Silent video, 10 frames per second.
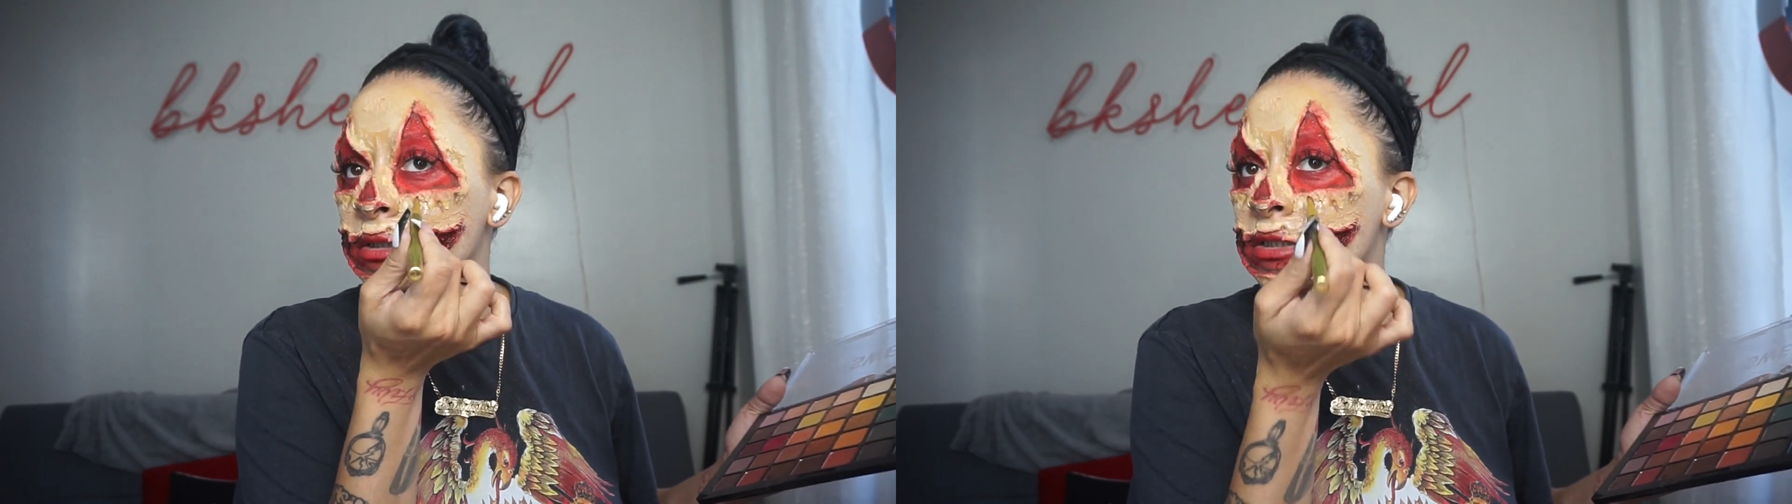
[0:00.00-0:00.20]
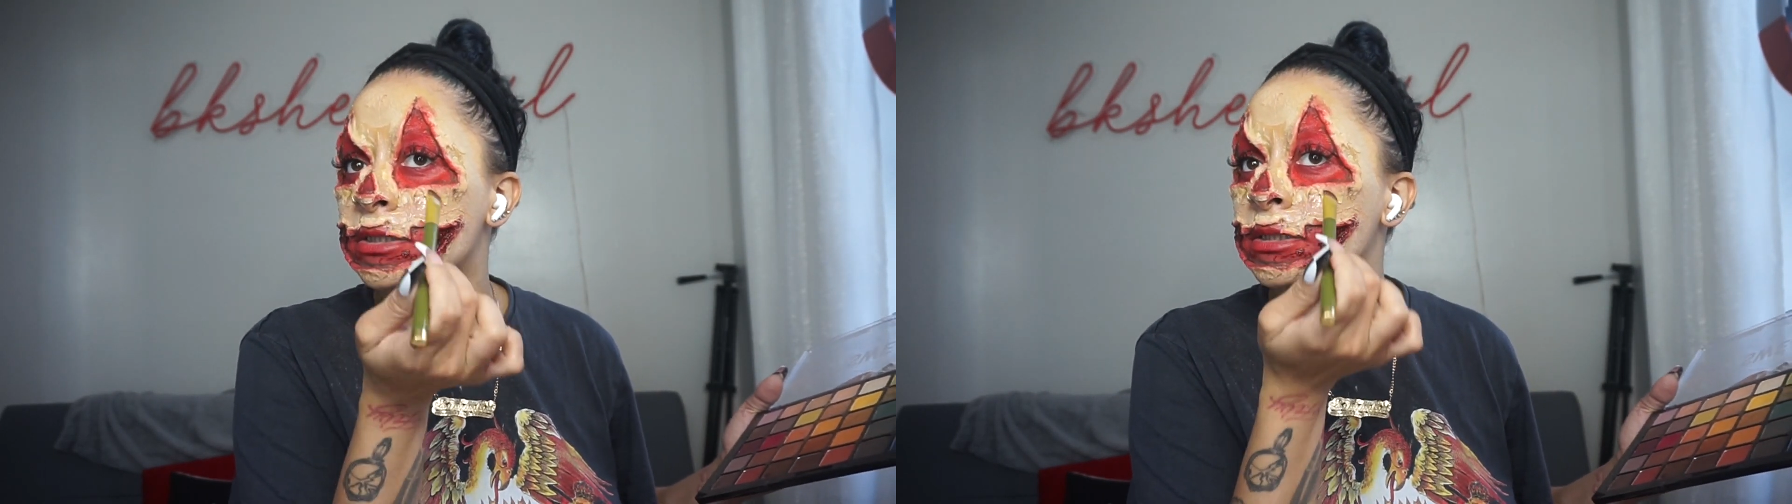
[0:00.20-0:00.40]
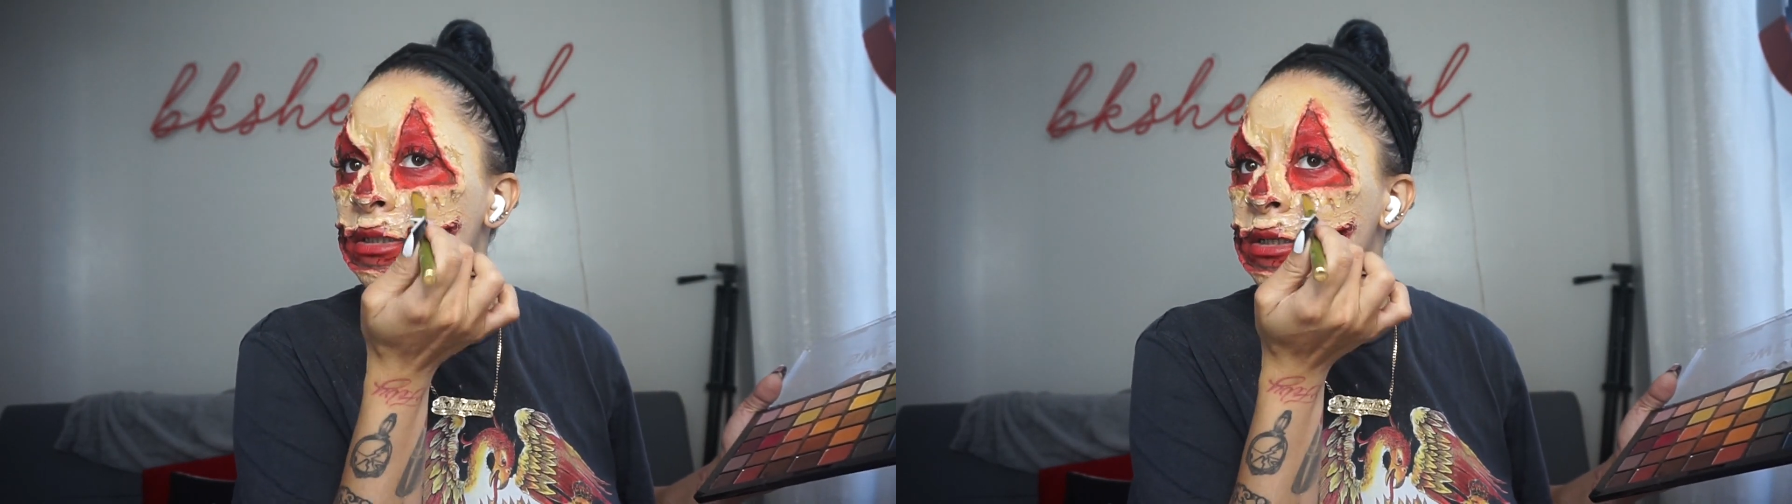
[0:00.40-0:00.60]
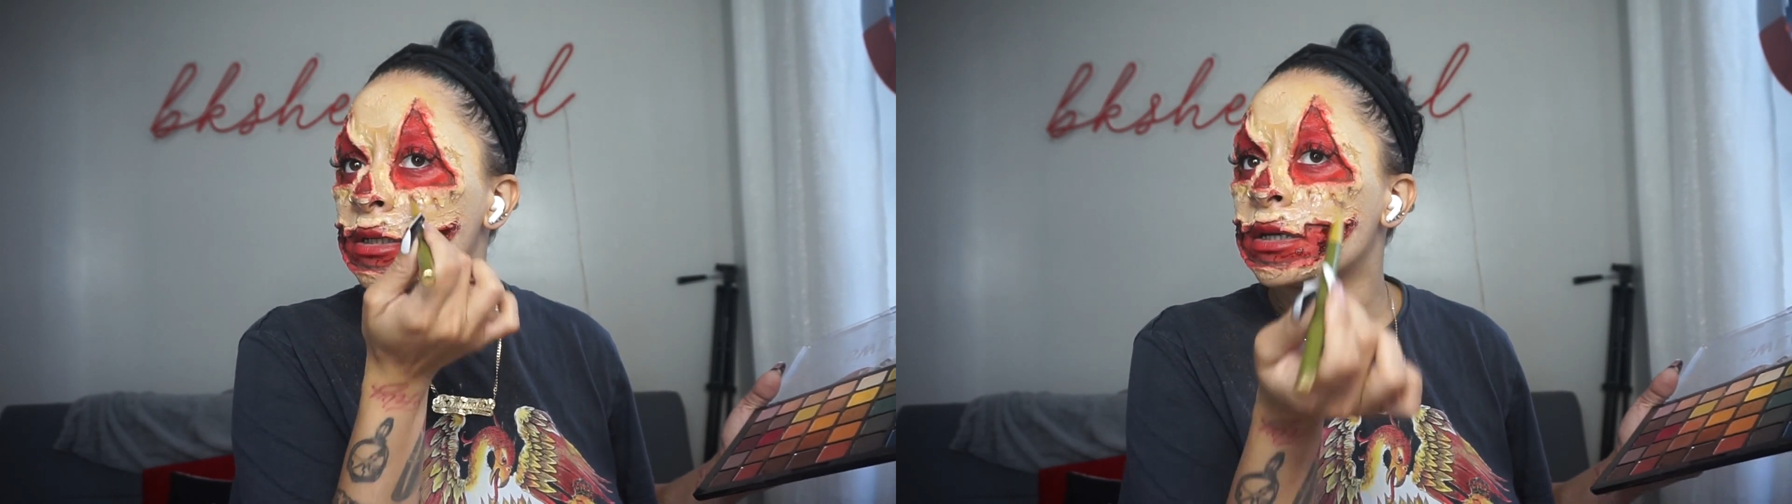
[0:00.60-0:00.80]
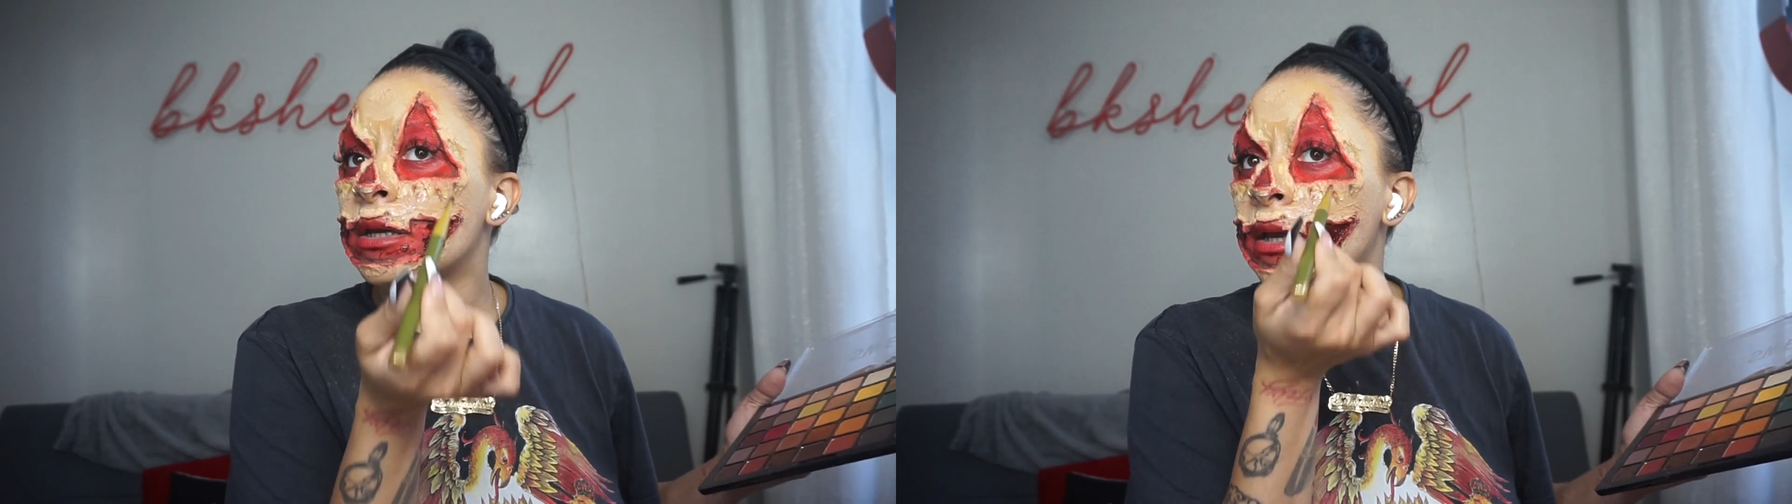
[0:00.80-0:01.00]
just
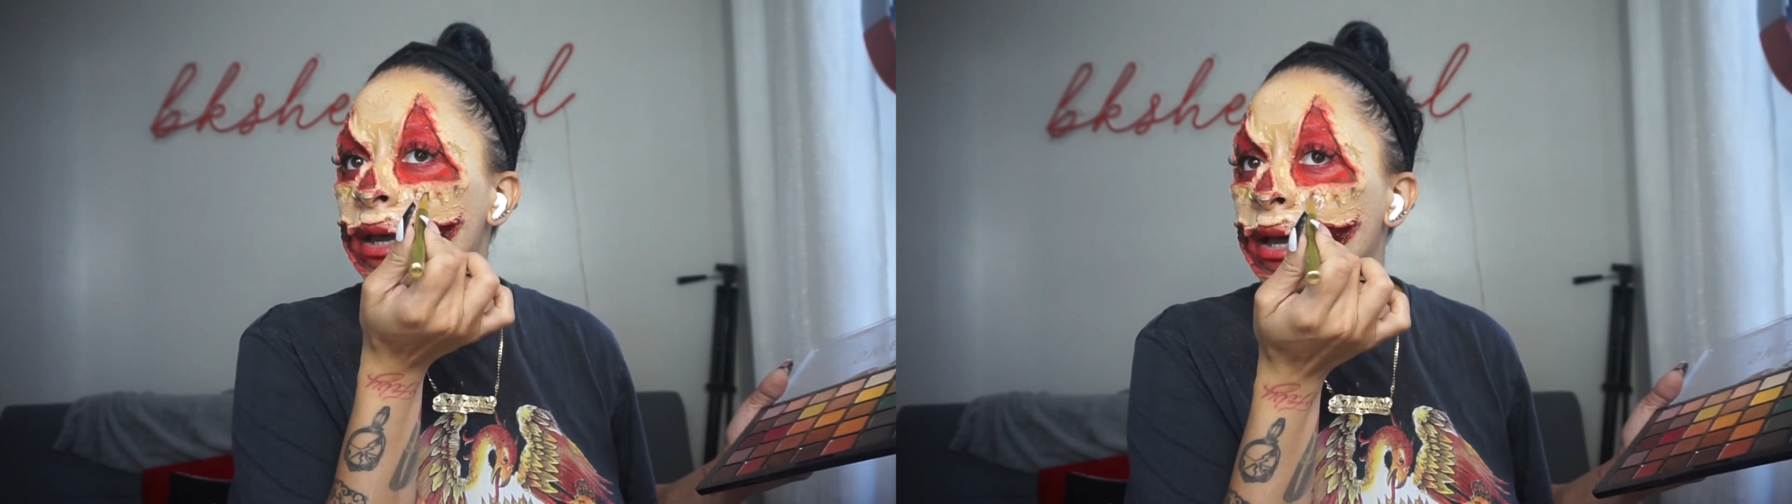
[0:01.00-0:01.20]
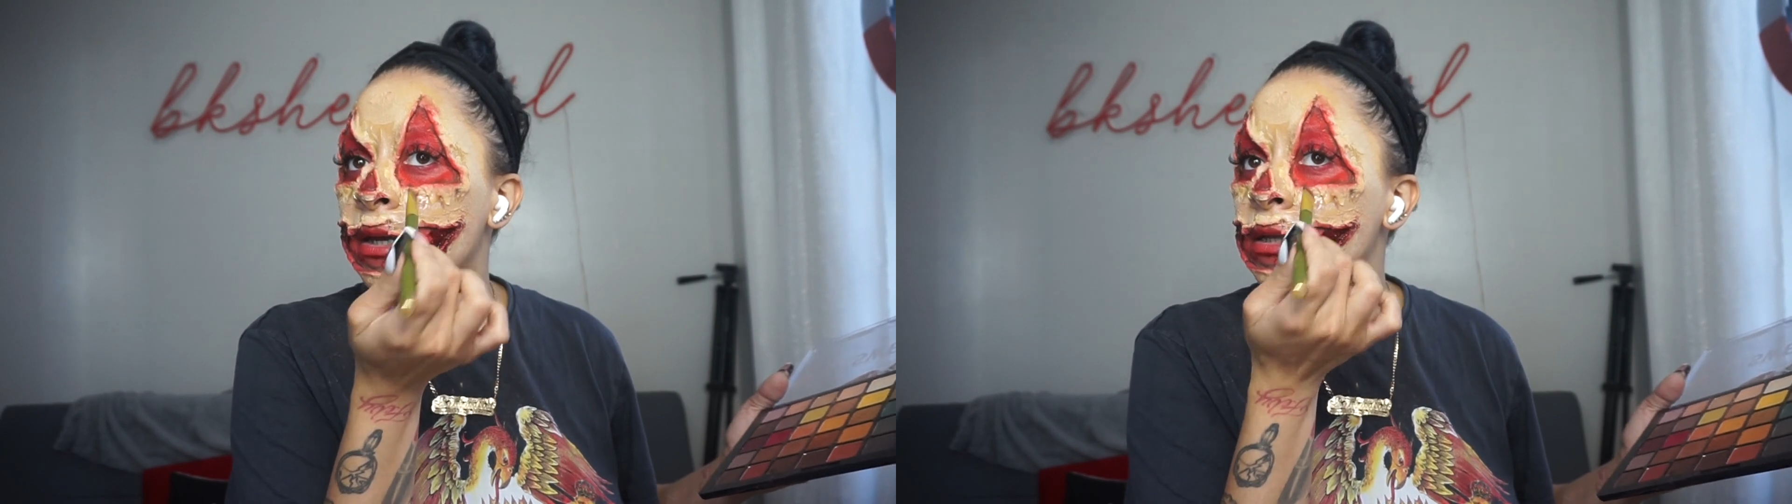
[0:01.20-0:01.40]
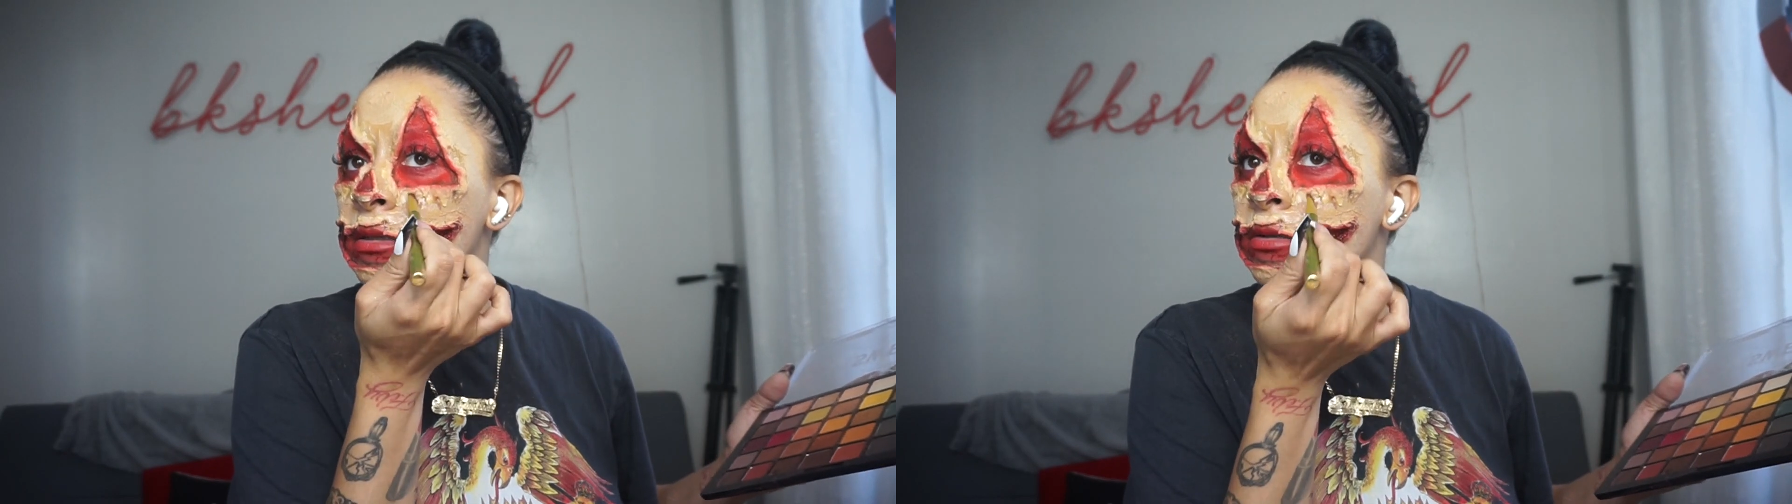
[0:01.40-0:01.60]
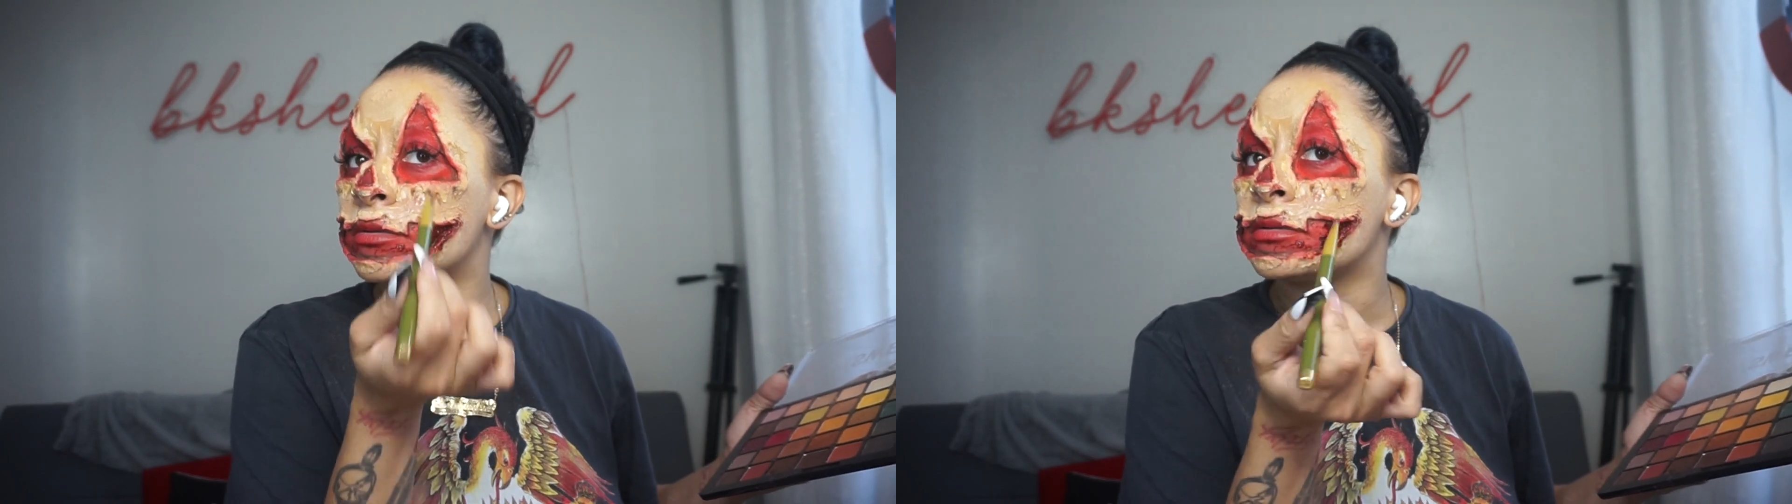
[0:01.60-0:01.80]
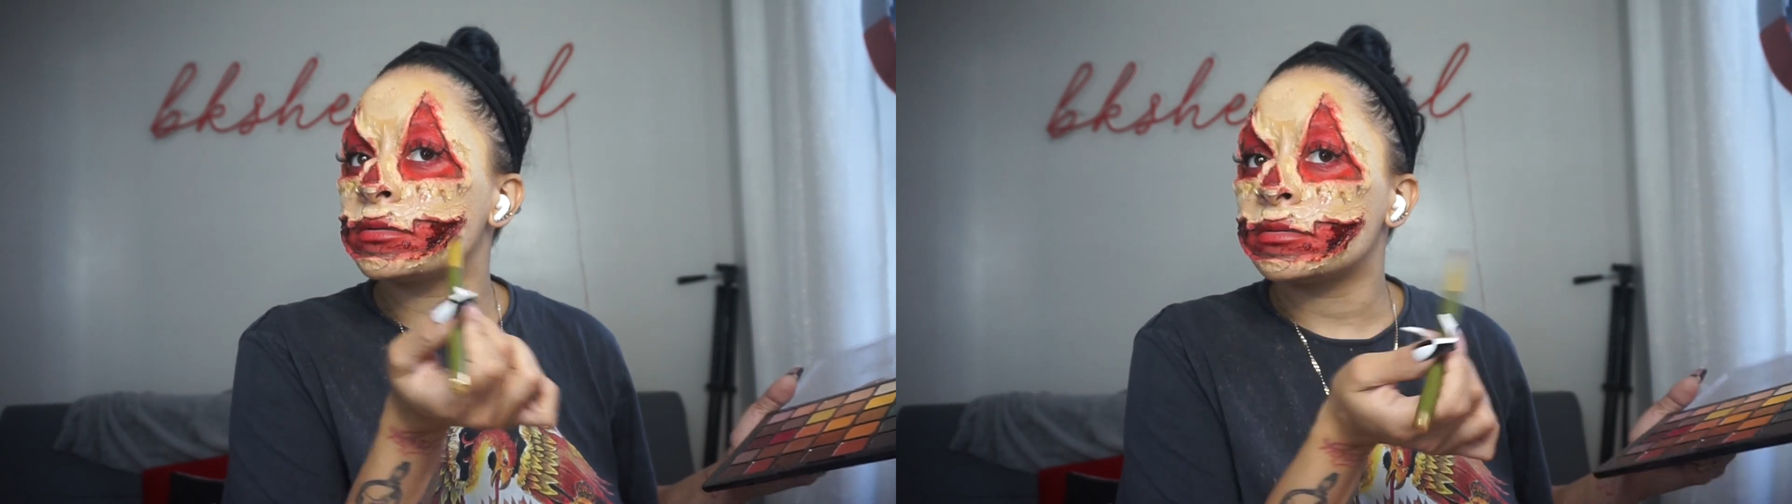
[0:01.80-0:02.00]
adding
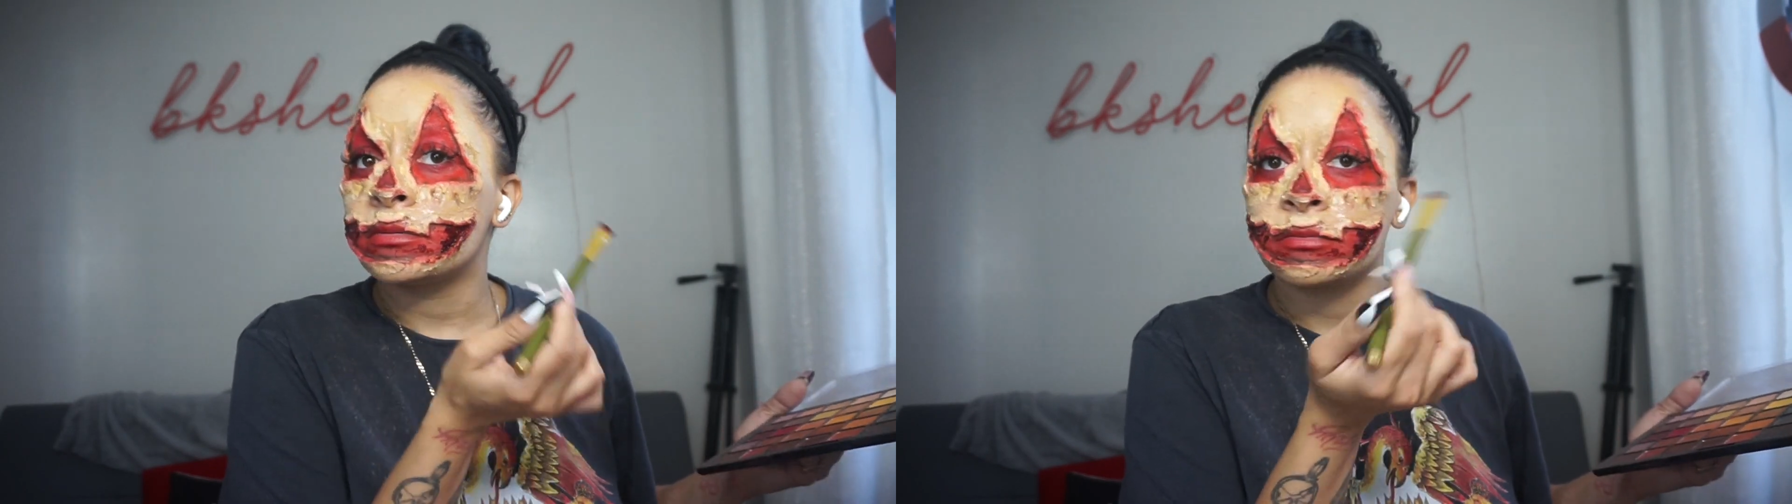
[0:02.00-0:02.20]
little